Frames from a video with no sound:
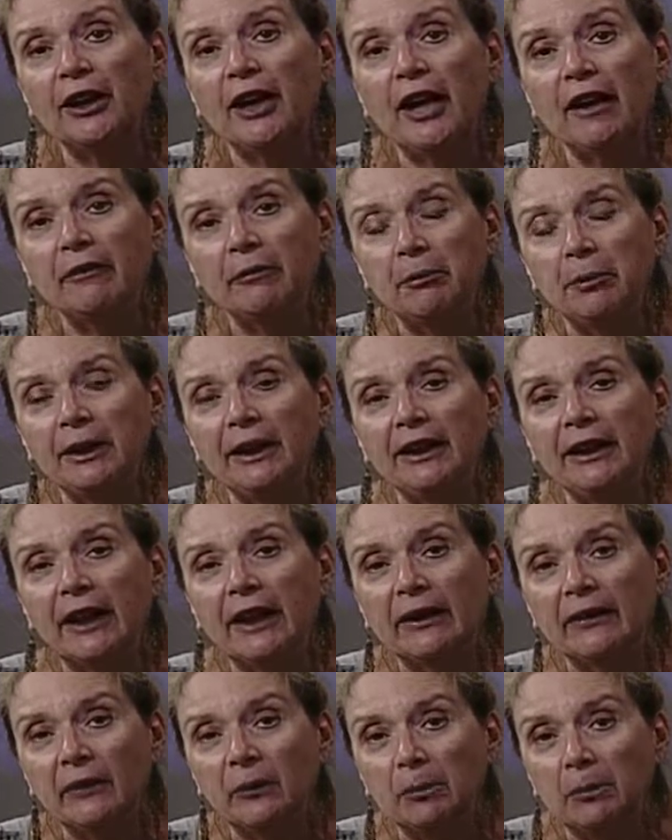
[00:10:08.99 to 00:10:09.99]
have been
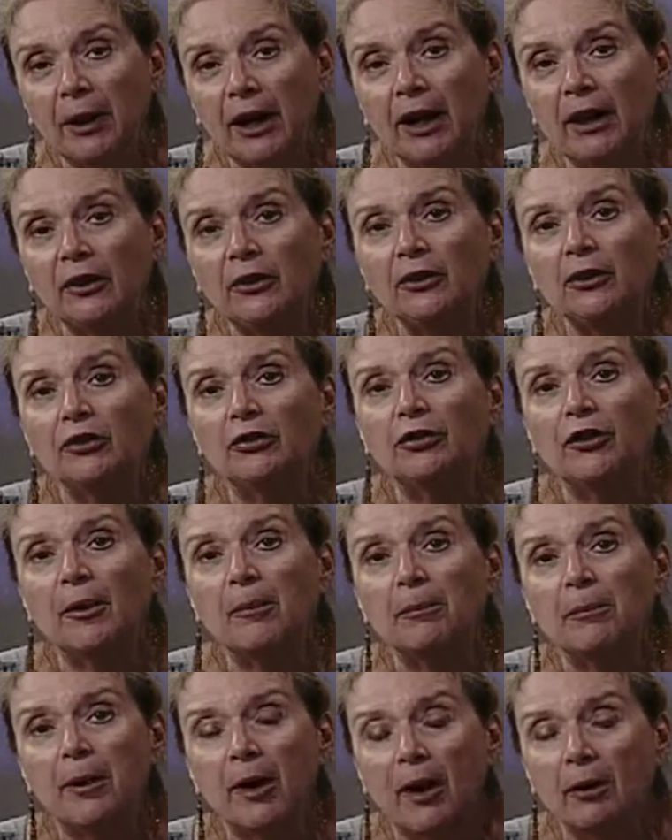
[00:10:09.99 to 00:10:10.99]
expelled
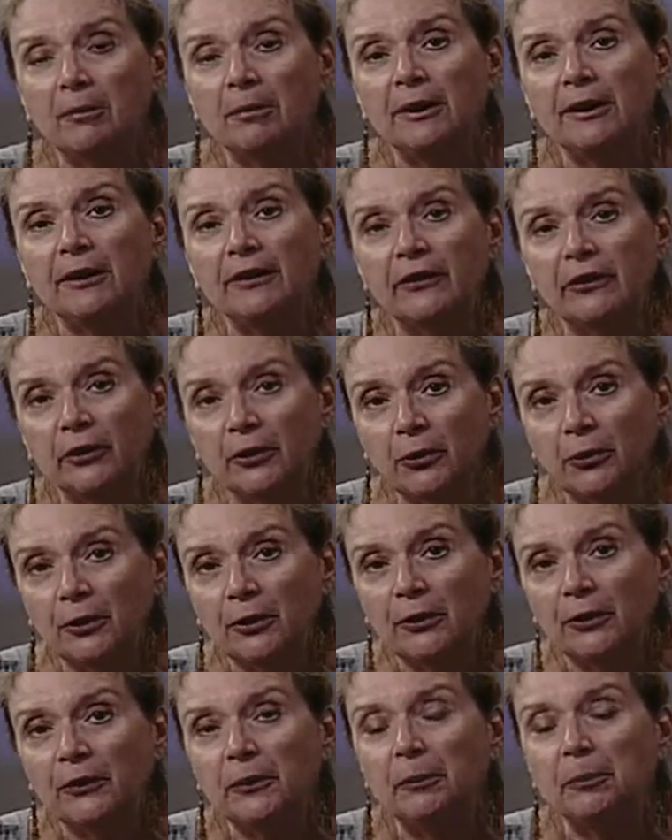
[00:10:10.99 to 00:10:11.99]
from public
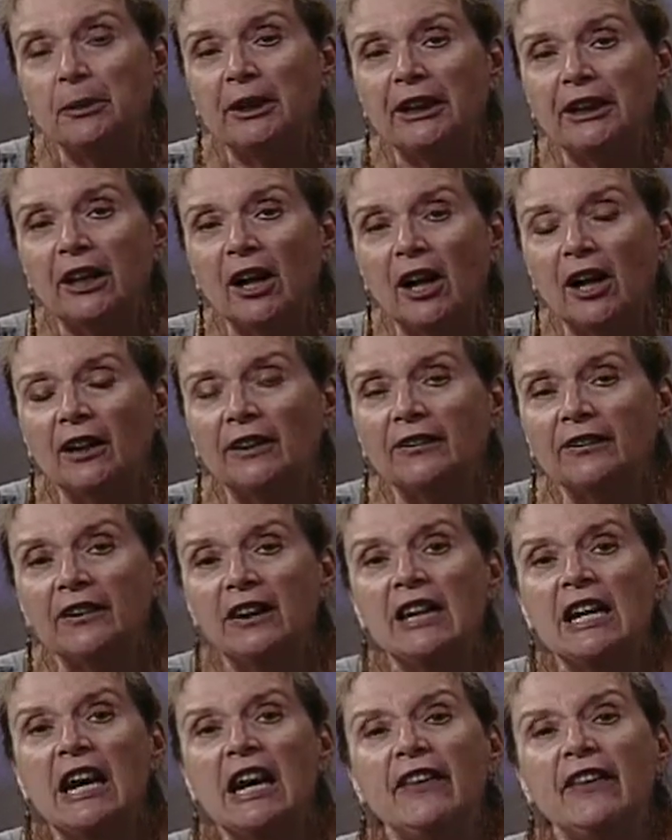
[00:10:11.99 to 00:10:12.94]
schools because